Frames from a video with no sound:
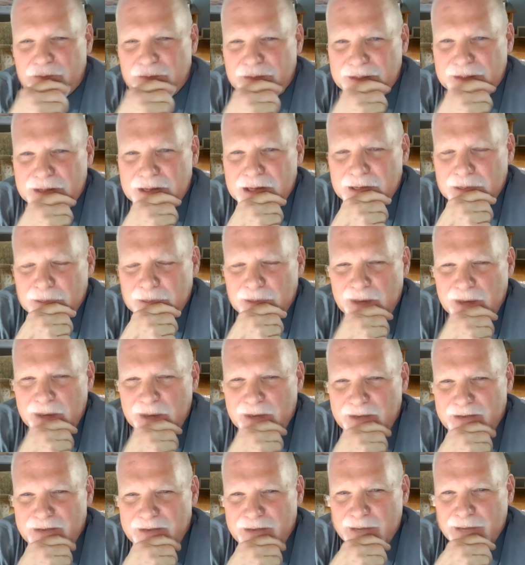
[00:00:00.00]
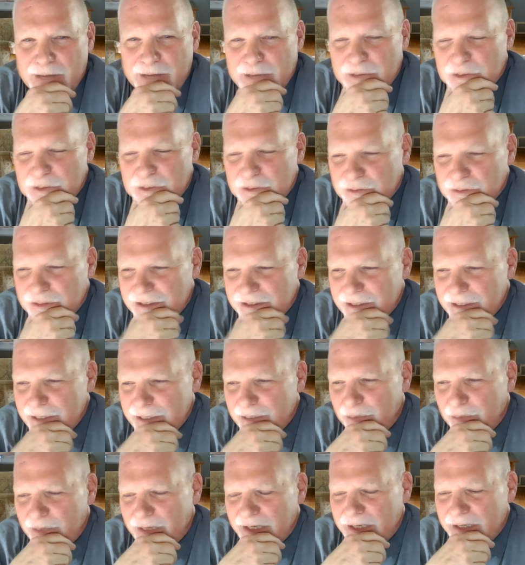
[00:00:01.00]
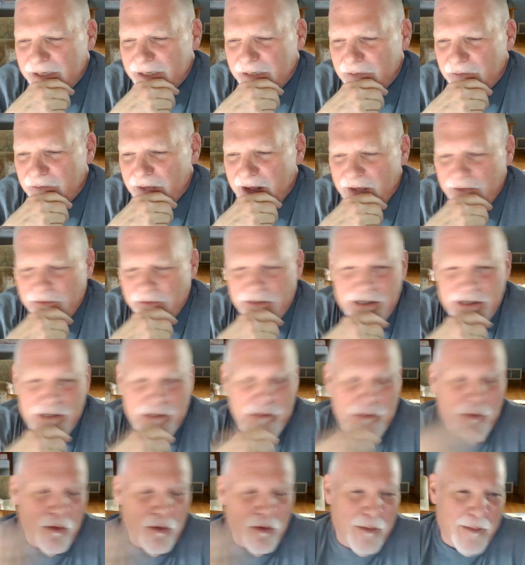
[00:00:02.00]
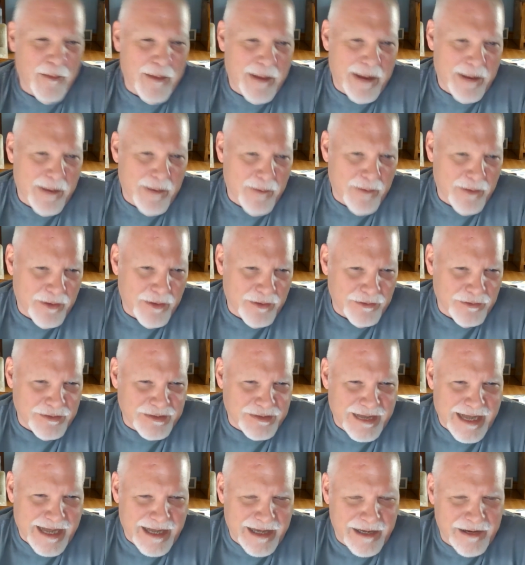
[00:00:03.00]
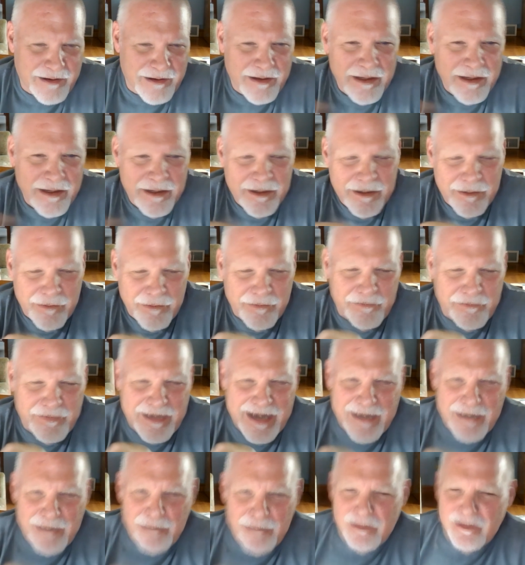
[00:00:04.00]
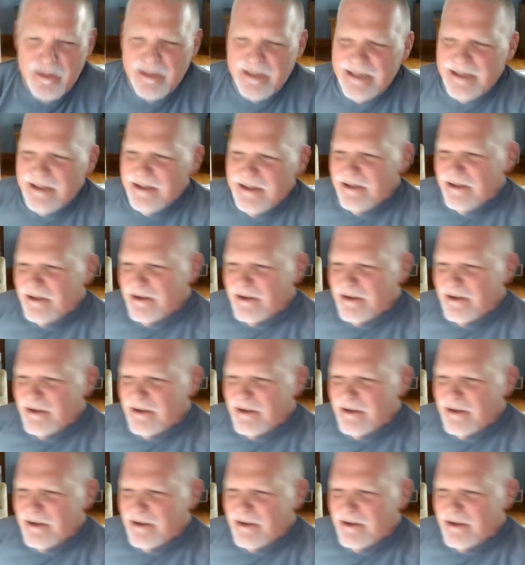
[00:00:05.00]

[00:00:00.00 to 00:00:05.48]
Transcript: and my family was deeply involved in it, or my mother's side of the family.